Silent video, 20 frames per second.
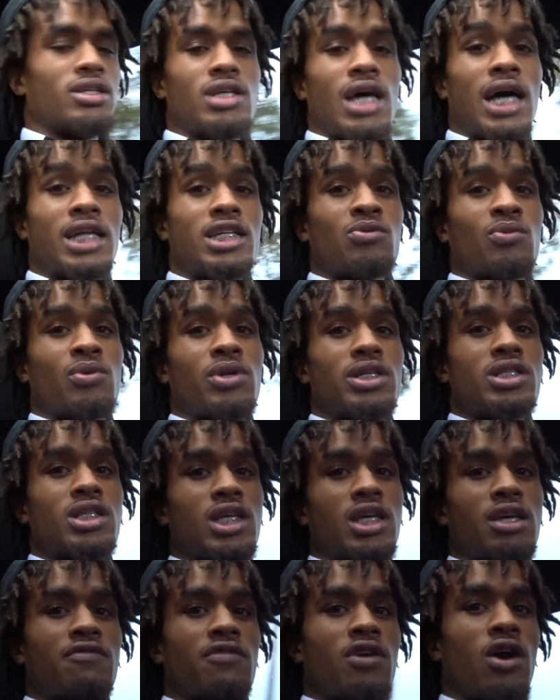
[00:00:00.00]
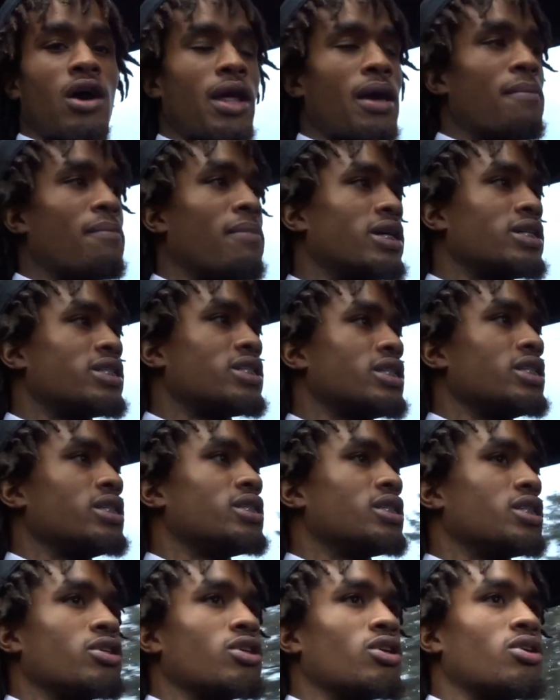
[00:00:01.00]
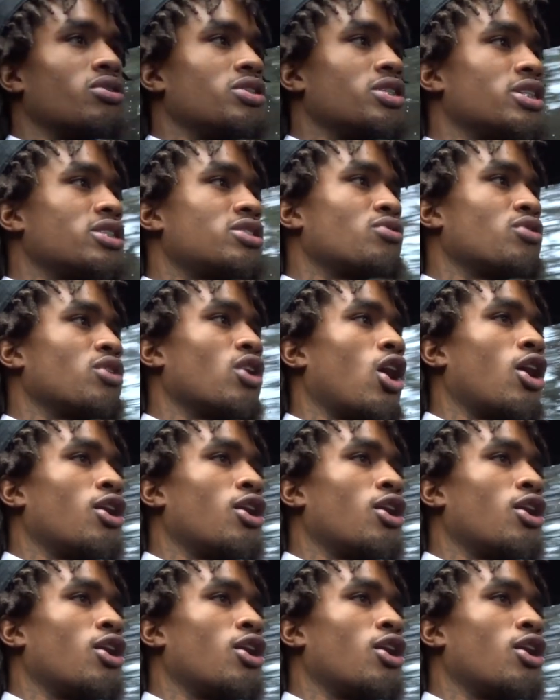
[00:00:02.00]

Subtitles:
I just wanted to give y'all that message, you know, just so y'all